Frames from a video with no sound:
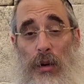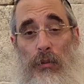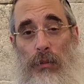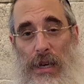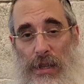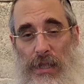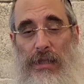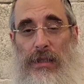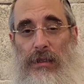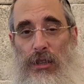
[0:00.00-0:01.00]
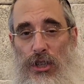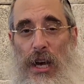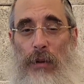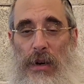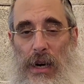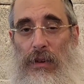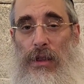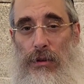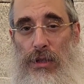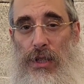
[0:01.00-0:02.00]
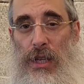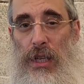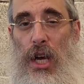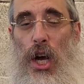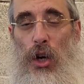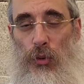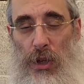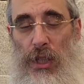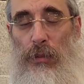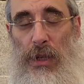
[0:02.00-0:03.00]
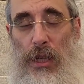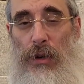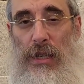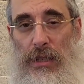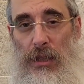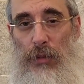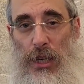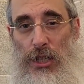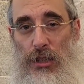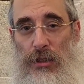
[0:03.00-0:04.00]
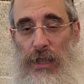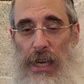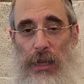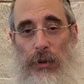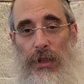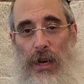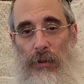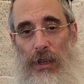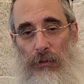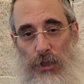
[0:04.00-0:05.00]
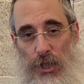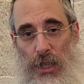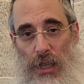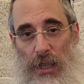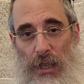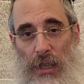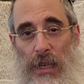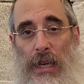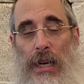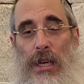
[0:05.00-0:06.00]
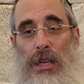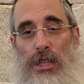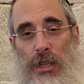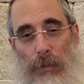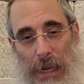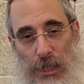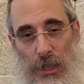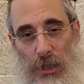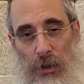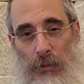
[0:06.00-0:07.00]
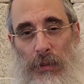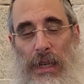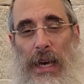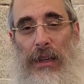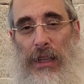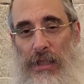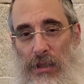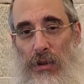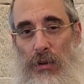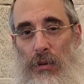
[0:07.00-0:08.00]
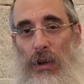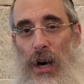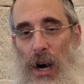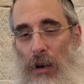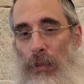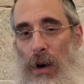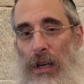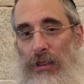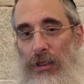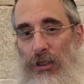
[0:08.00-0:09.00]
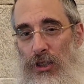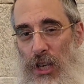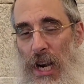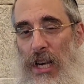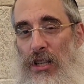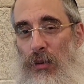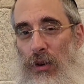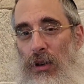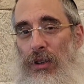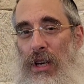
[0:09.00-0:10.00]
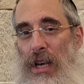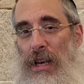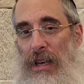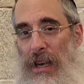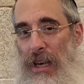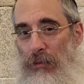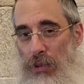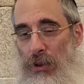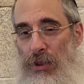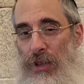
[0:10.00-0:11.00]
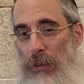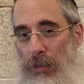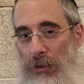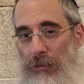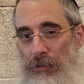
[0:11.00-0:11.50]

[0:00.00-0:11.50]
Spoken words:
May this Tisha B'Av on Thursday really be a great celebration, together with the coming of Moshiach. Shabbat Shalom, and let's do our part to change the world and build a temple.